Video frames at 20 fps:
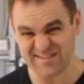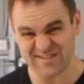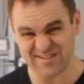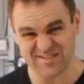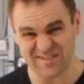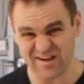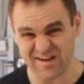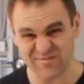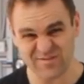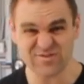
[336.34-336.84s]
this
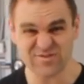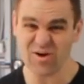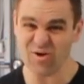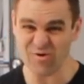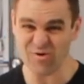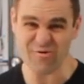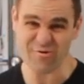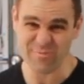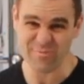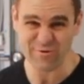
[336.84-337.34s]
stuff, it's
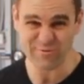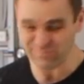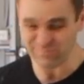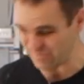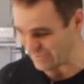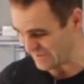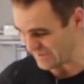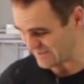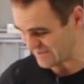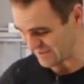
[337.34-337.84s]
horrible,
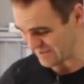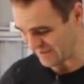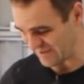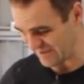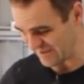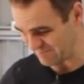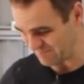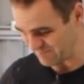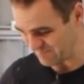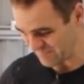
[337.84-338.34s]
but
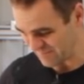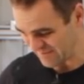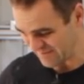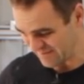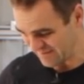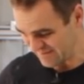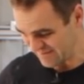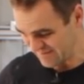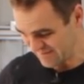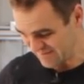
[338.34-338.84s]
it
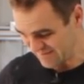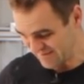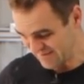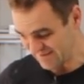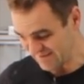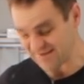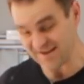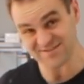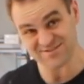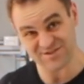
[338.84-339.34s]

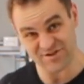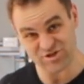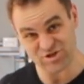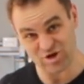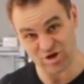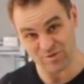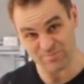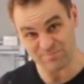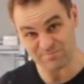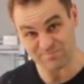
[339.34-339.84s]
does the
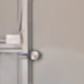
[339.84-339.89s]
job.